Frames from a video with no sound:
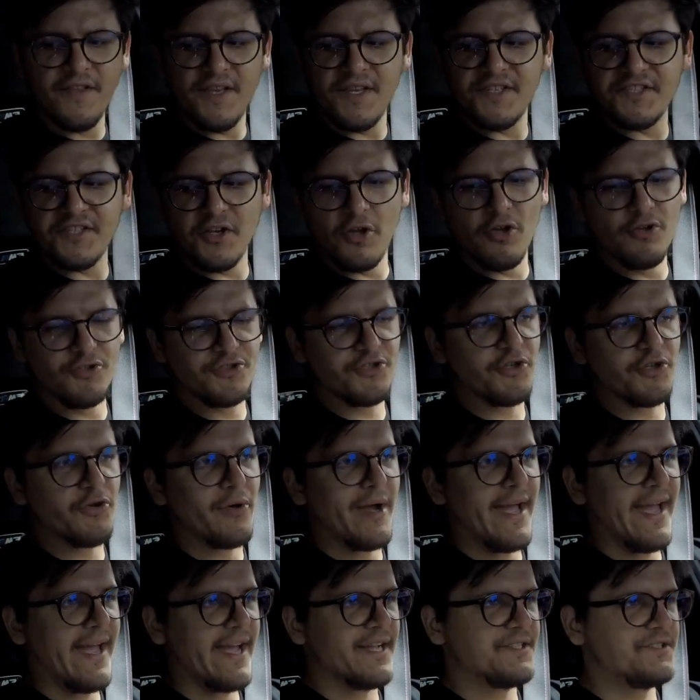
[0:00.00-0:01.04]
these
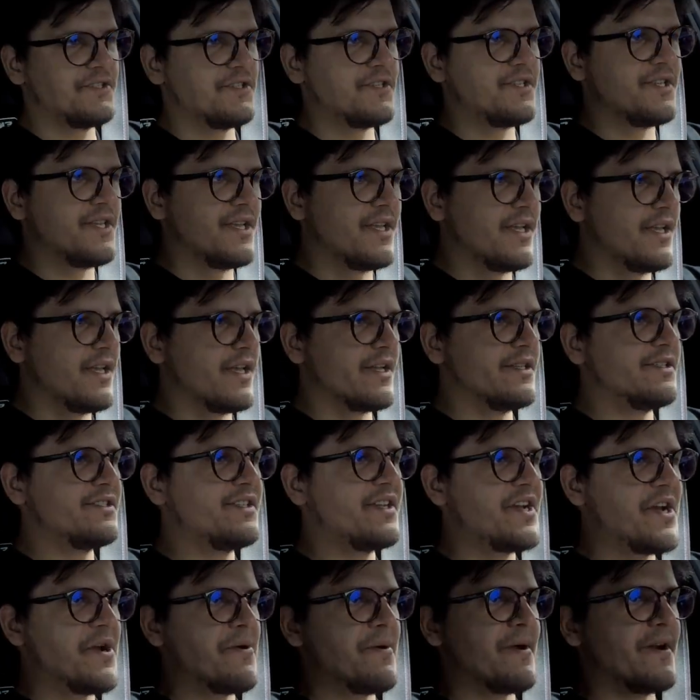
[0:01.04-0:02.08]
also add to the
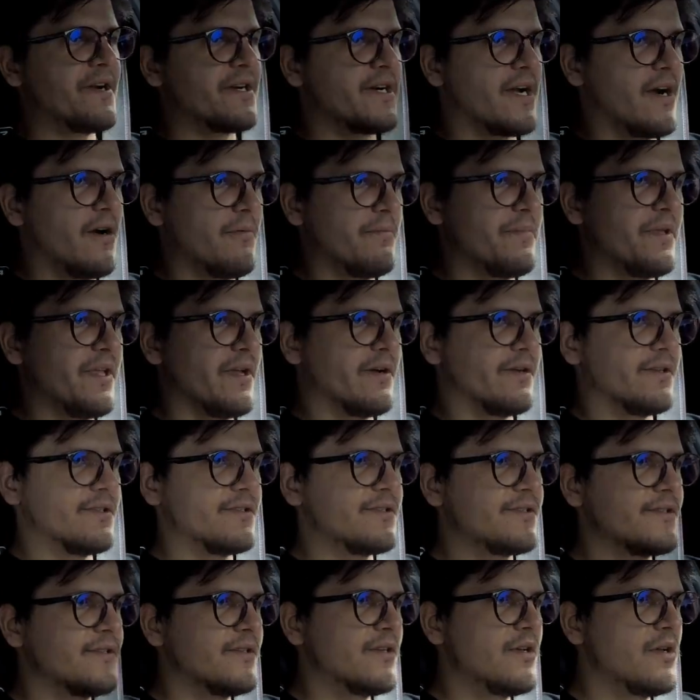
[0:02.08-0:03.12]
interior
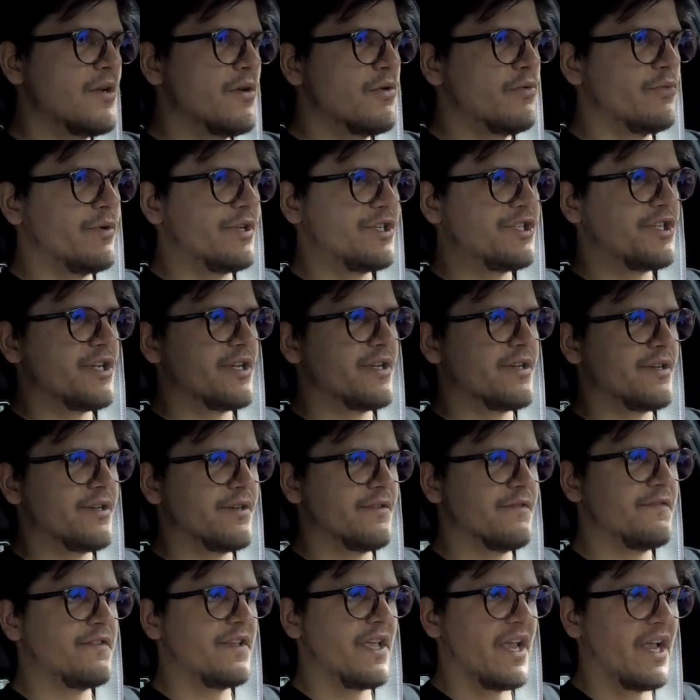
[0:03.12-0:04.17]
ambiance, which
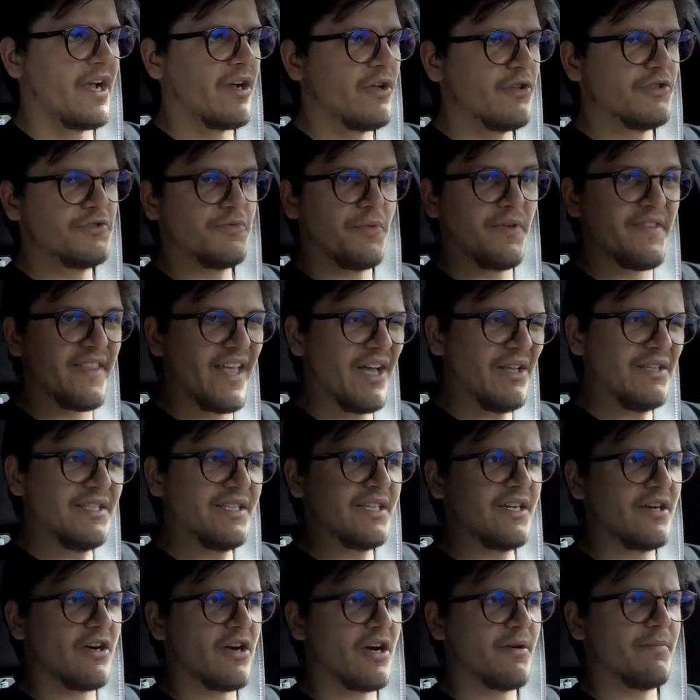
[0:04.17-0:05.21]
in vehicles
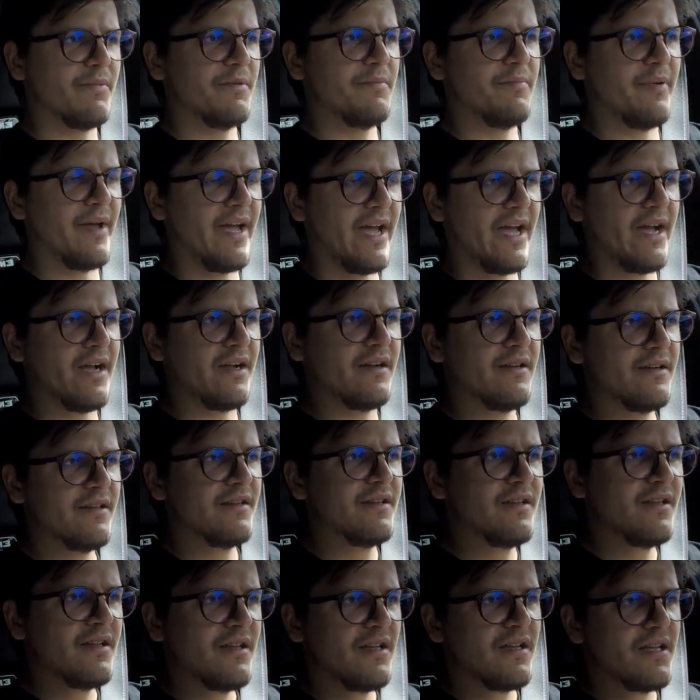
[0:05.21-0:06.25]
without the carbon pack
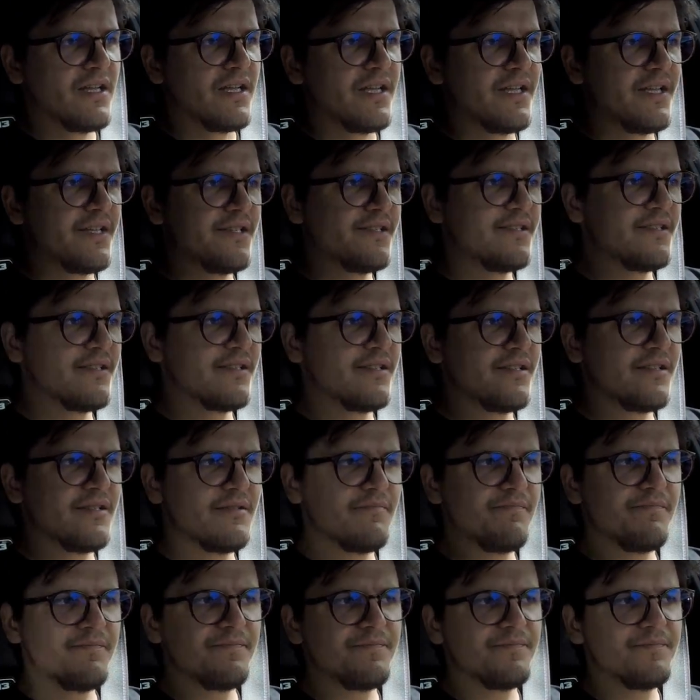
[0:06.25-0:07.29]
is,
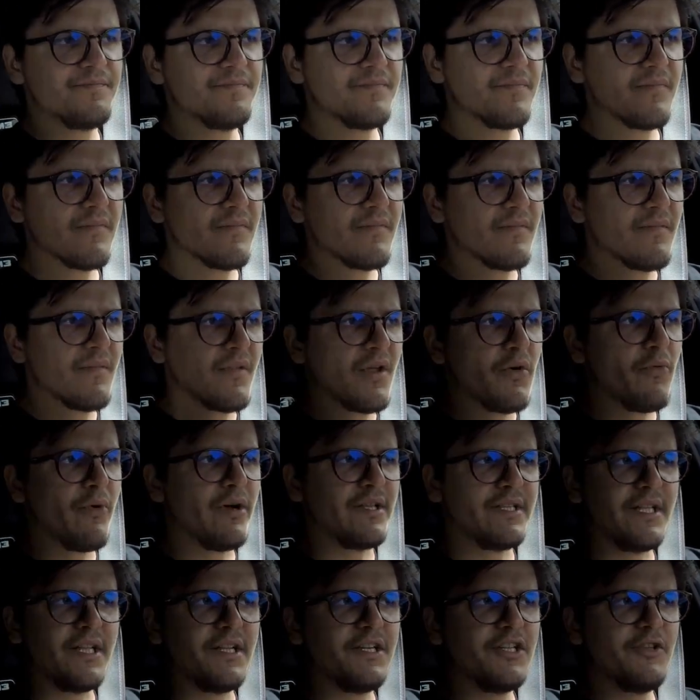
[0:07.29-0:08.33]

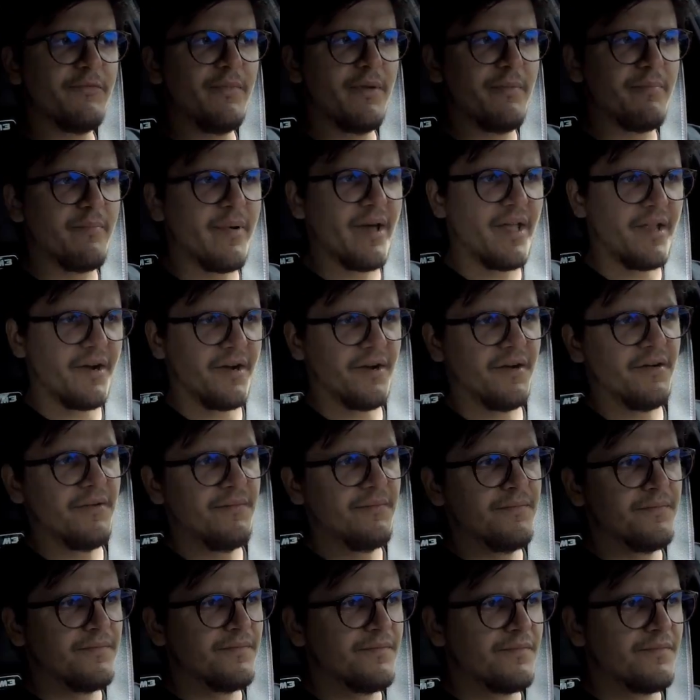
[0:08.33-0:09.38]
well, it could be better.